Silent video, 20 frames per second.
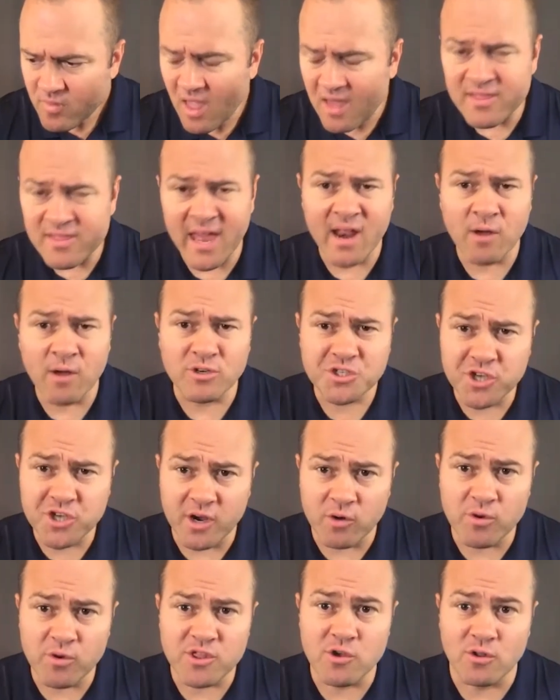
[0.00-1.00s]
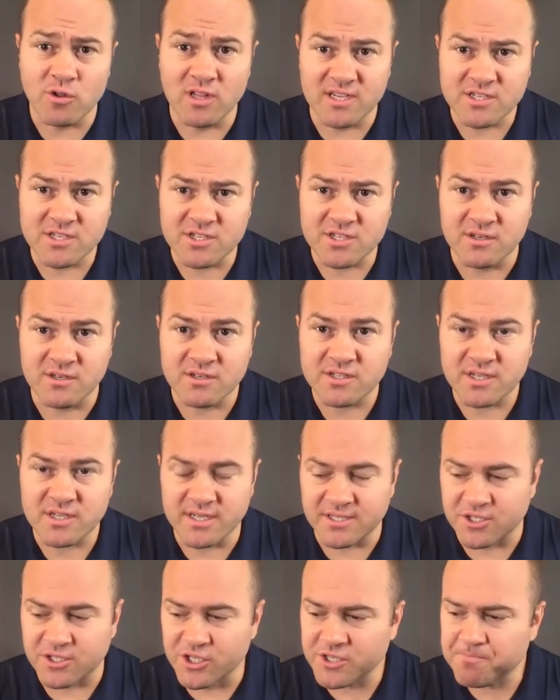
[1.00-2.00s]
that I would share with your listeners
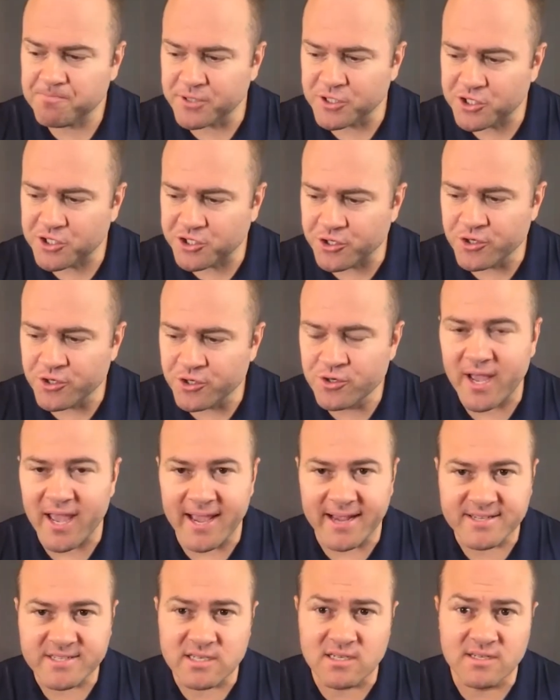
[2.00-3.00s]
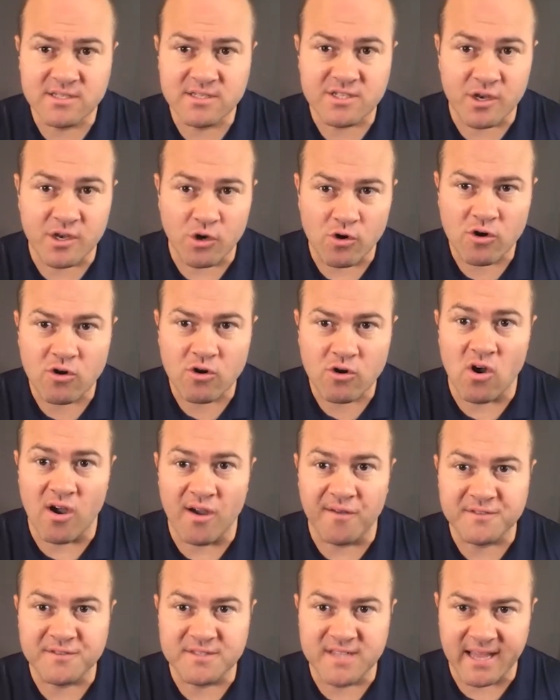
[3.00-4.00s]
is just pursue excellence in your
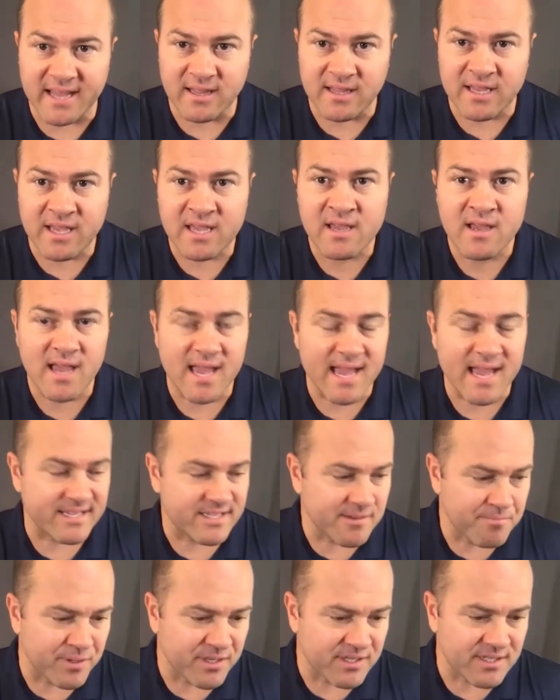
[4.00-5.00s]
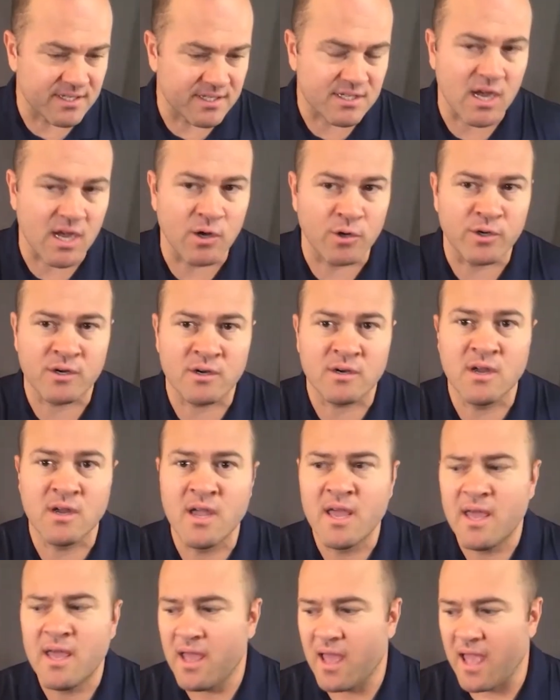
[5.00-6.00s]
craft daily as a business owner
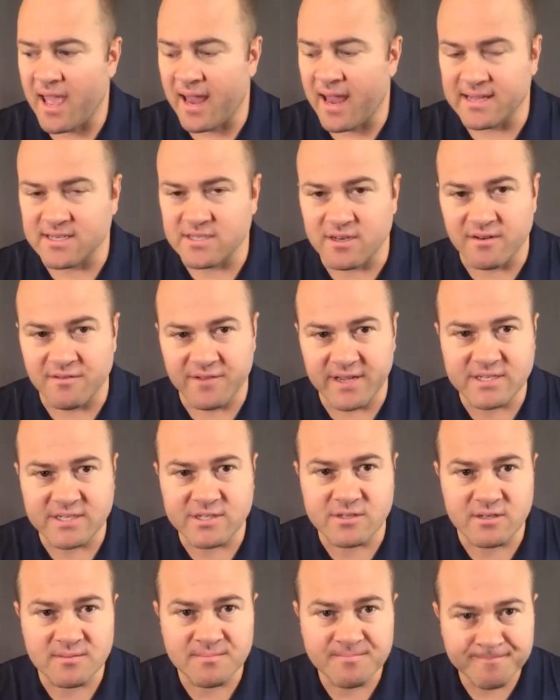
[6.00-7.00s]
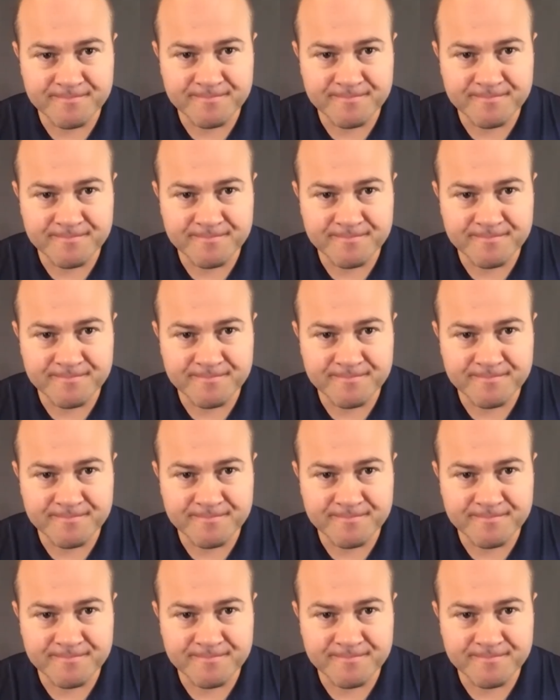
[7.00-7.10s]
and as an investor.